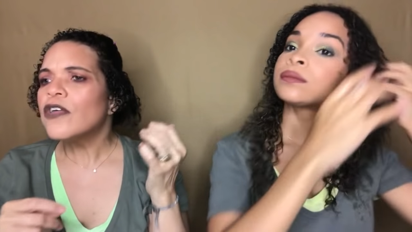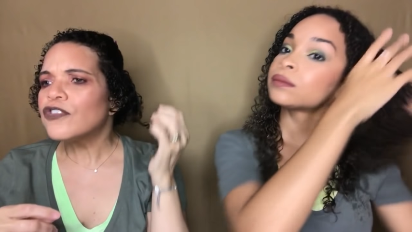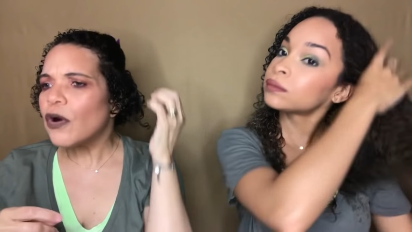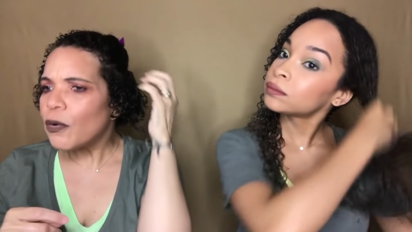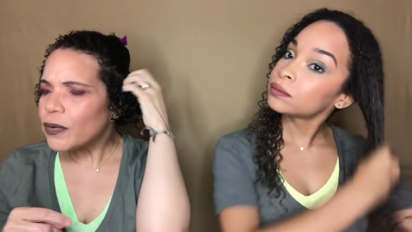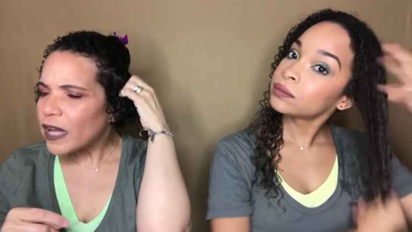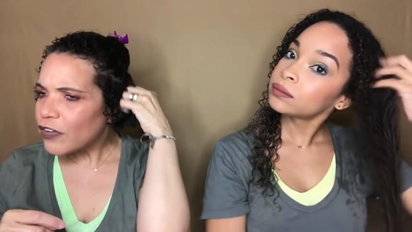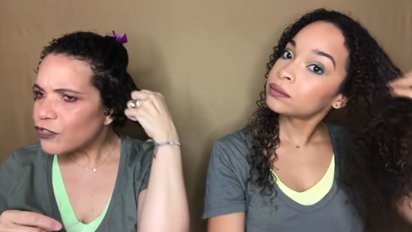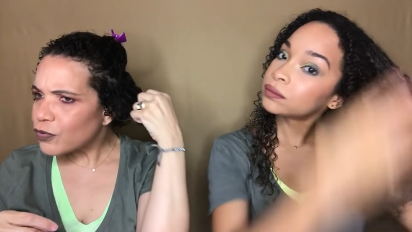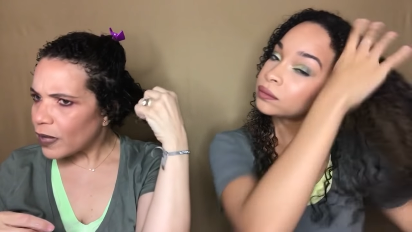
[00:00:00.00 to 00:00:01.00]
Speaker 1: So
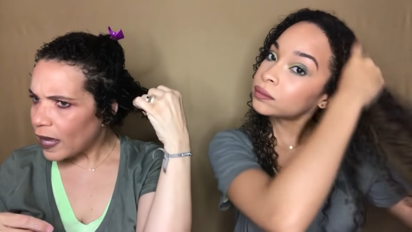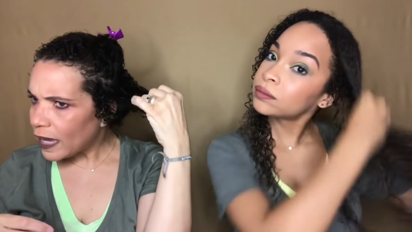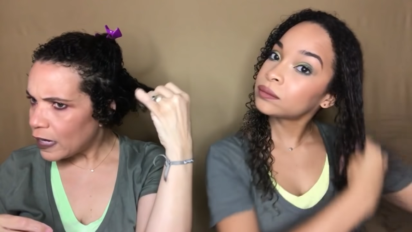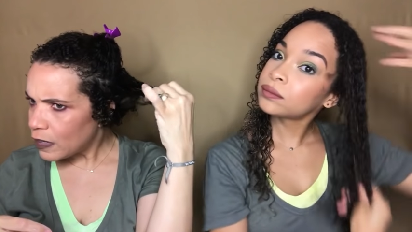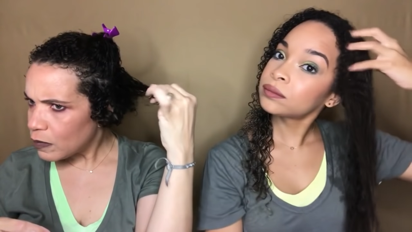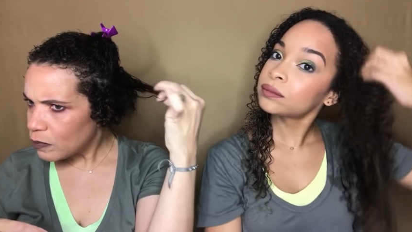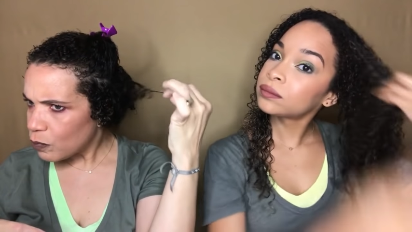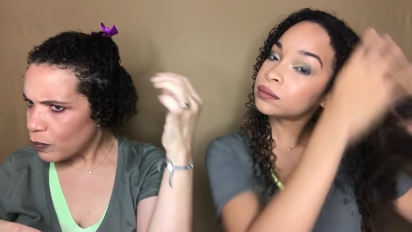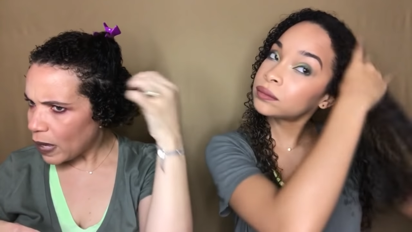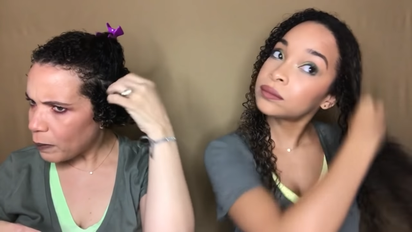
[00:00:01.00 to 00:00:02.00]
yesterday
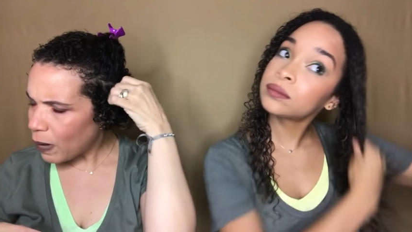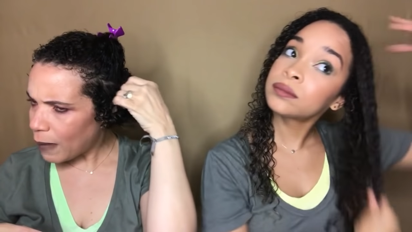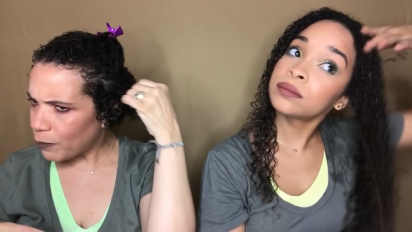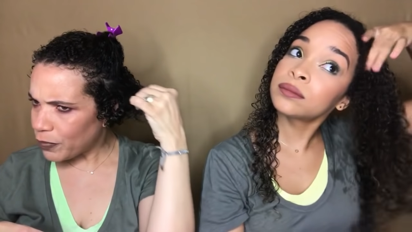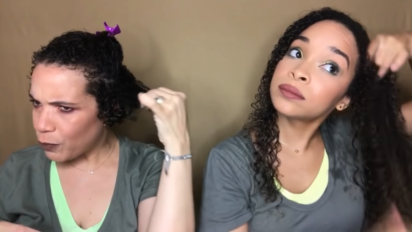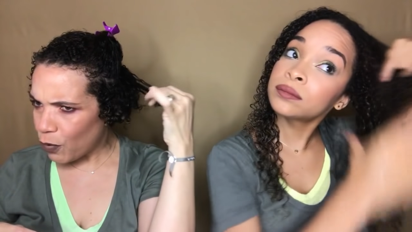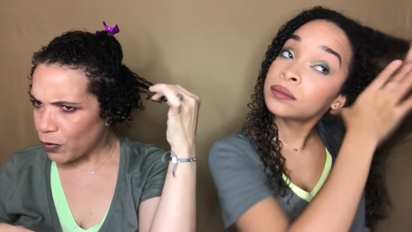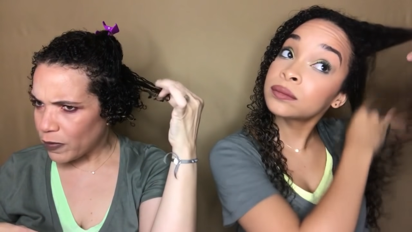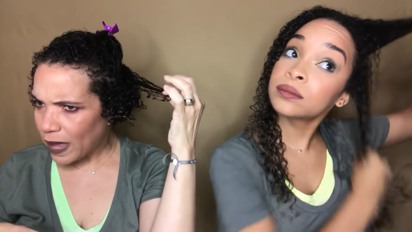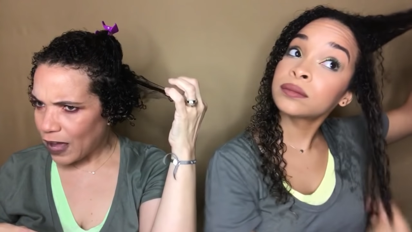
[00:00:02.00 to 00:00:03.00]
we had a problem with the
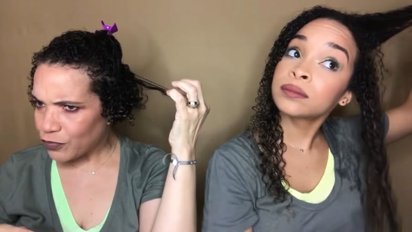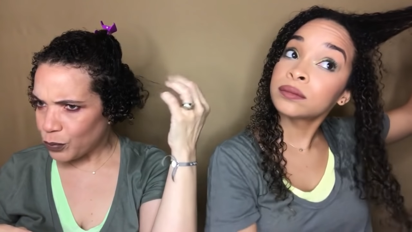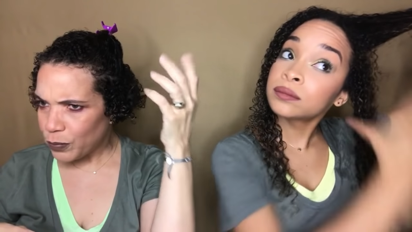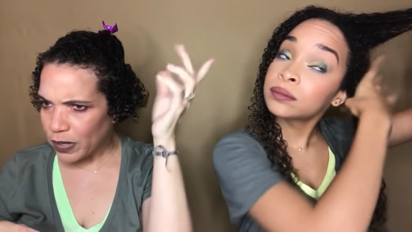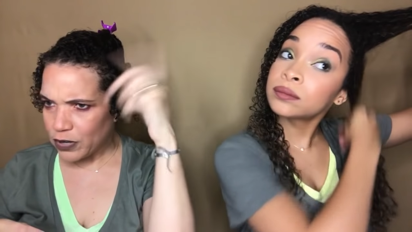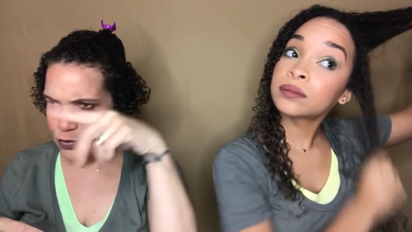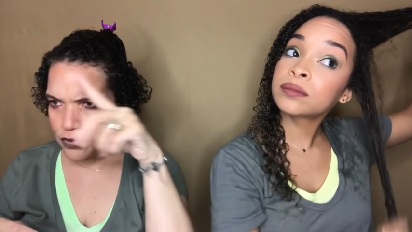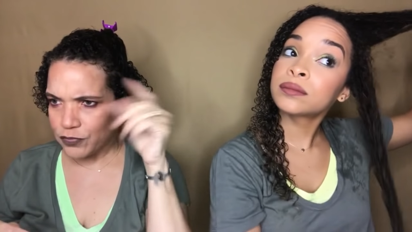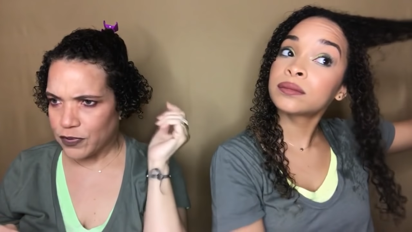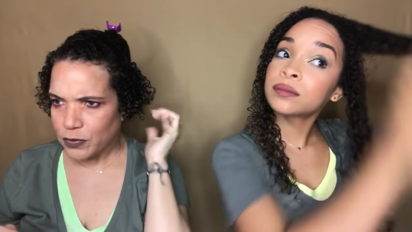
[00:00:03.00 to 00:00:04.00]
water in the house. We were going to do
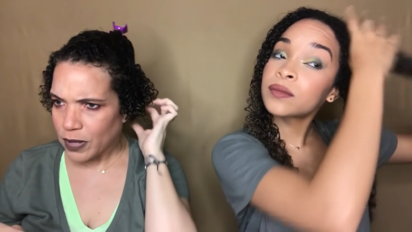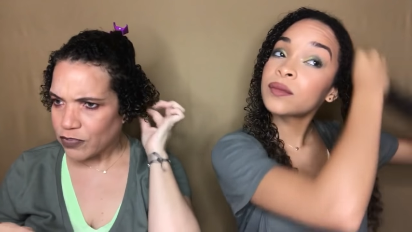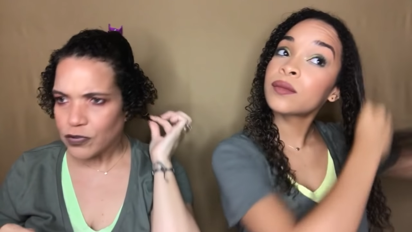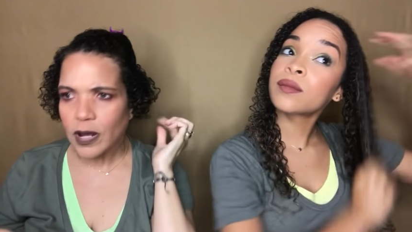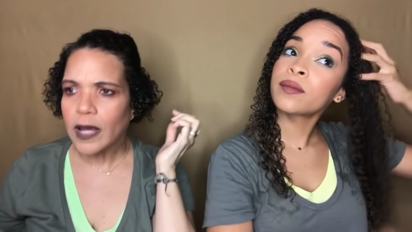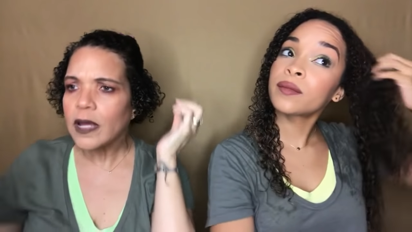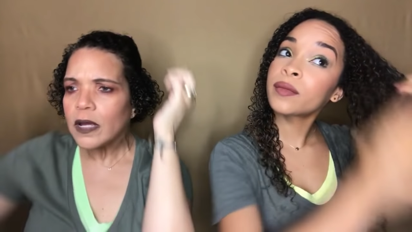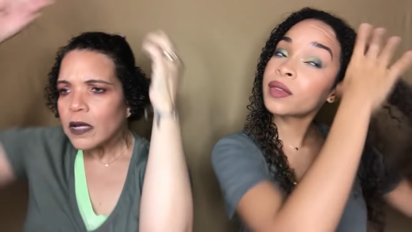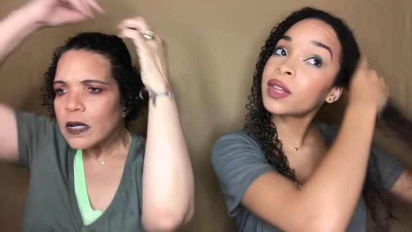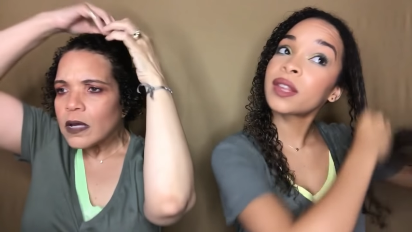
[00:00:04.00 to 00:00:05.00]
this video yesterday,
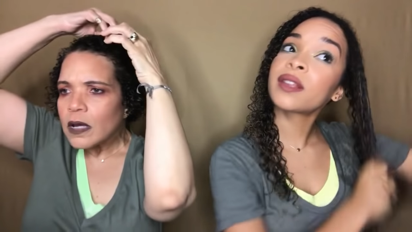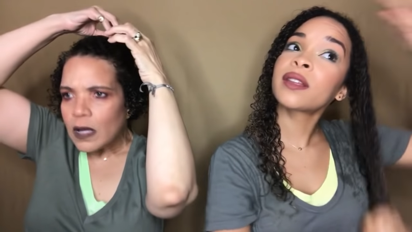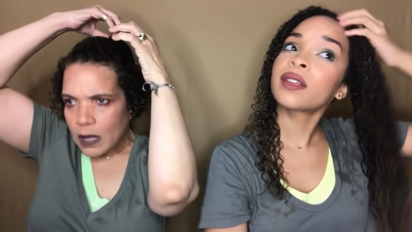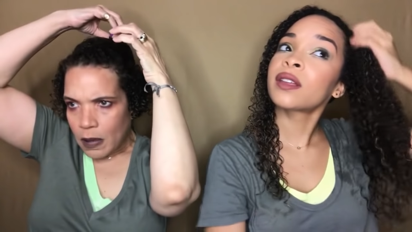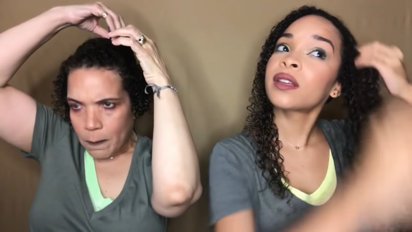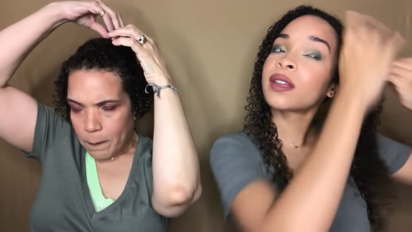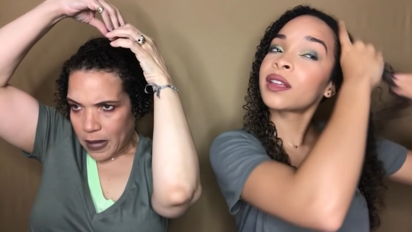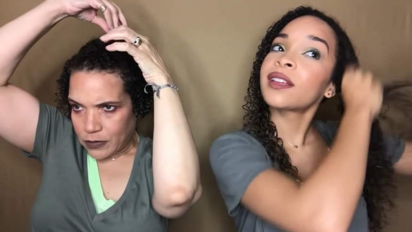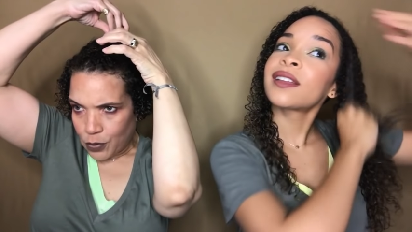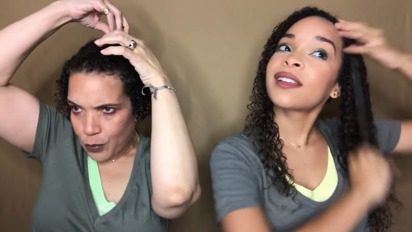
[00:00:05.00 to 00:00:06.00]

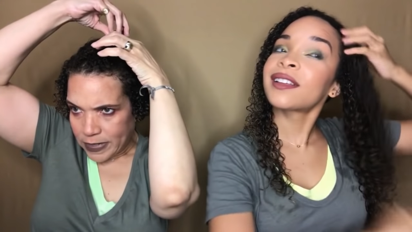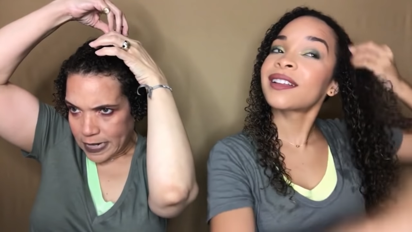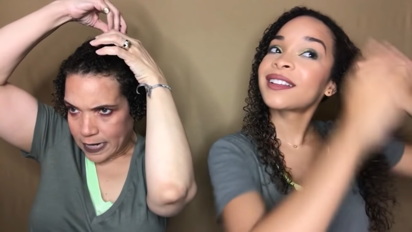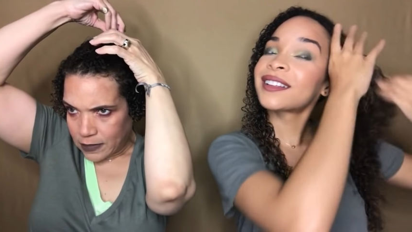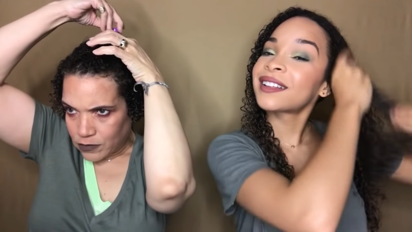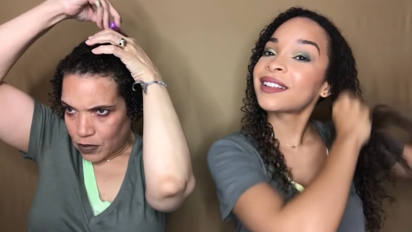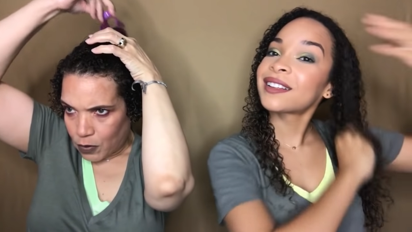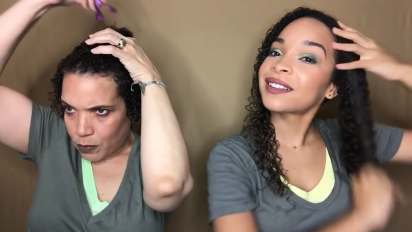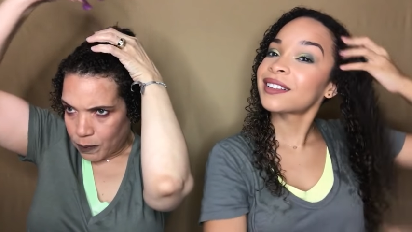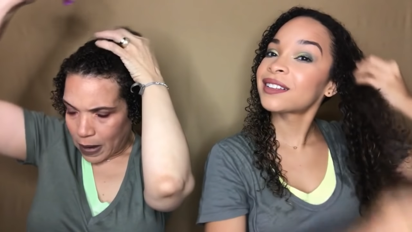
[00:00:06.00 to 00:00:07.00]
but we didn't.
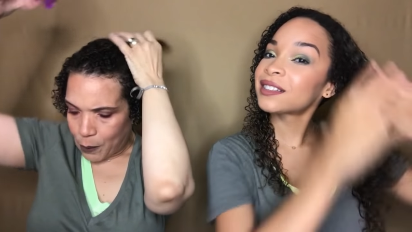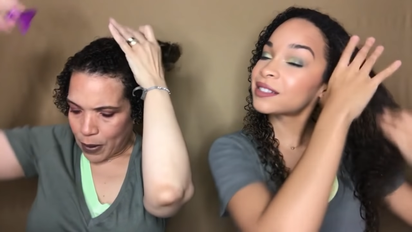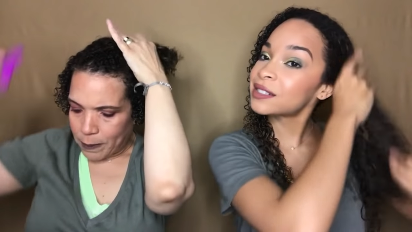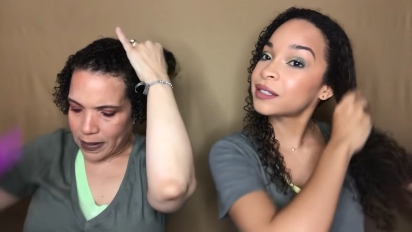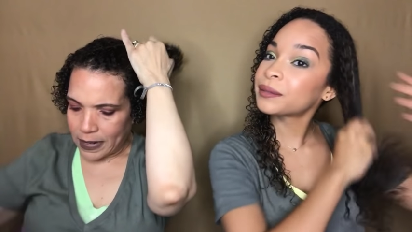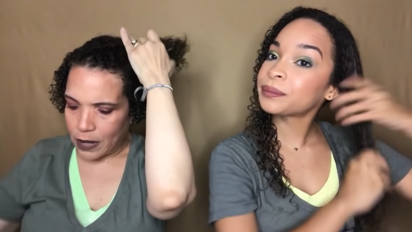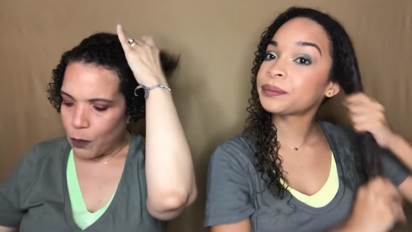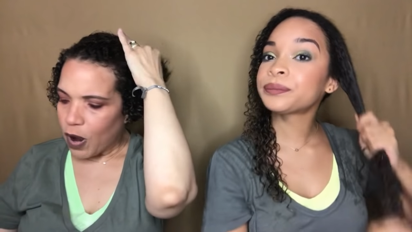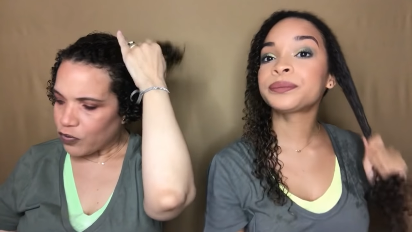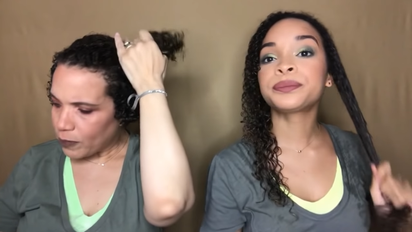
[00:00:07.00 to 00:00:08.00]
So I wet my hair,
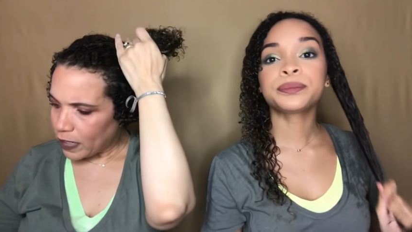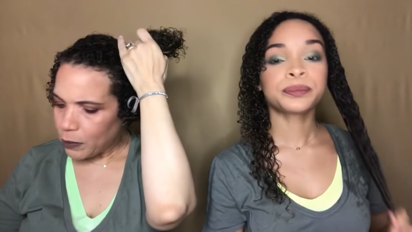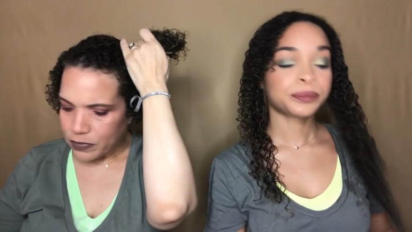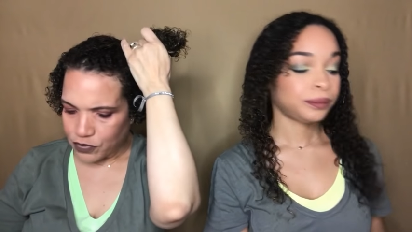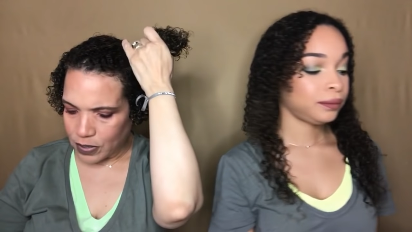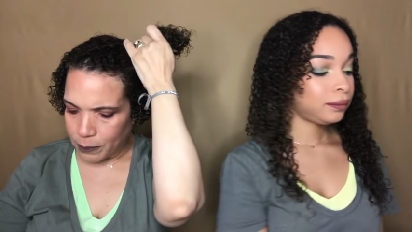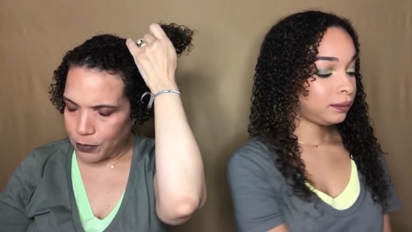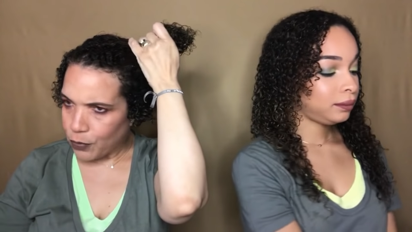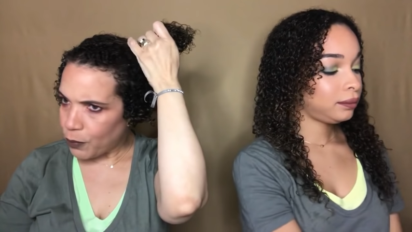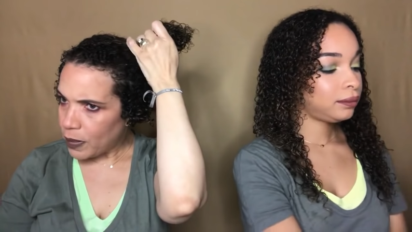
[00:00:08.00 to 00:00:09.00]
washed my hair with the
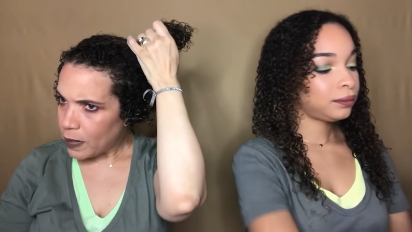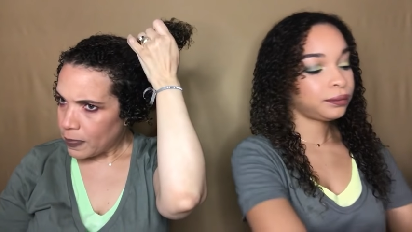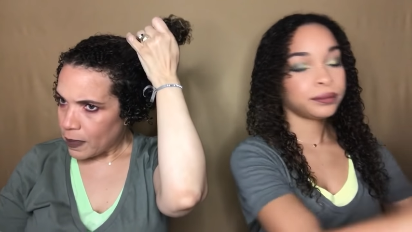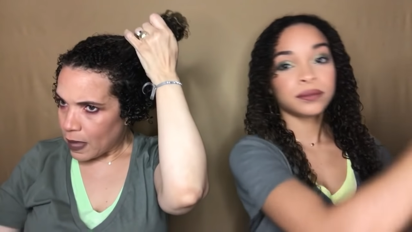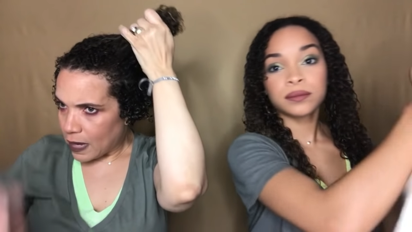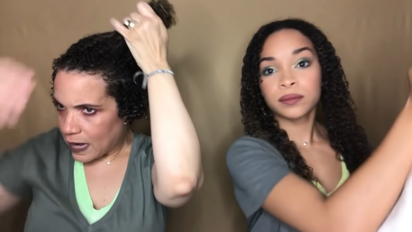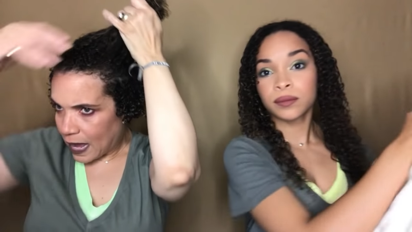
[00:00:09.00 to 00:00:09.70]
shampoo, and